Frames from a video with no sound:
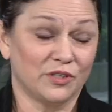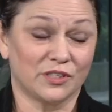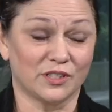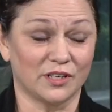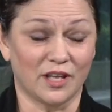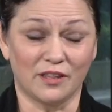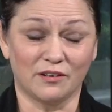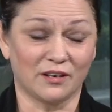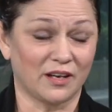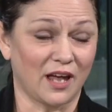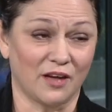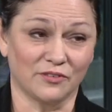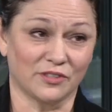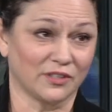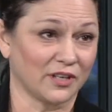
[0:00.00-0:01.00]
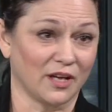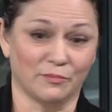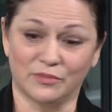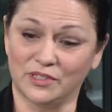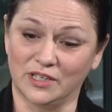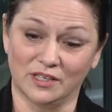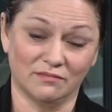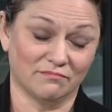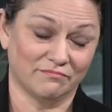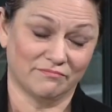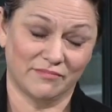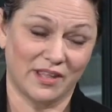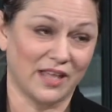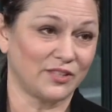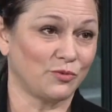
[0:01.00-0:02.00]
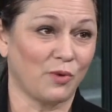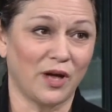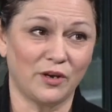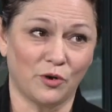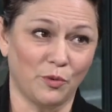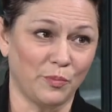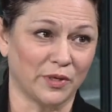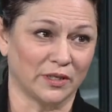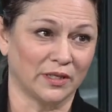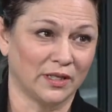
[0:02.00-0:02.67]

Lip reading: as another council comes in, that's wide open.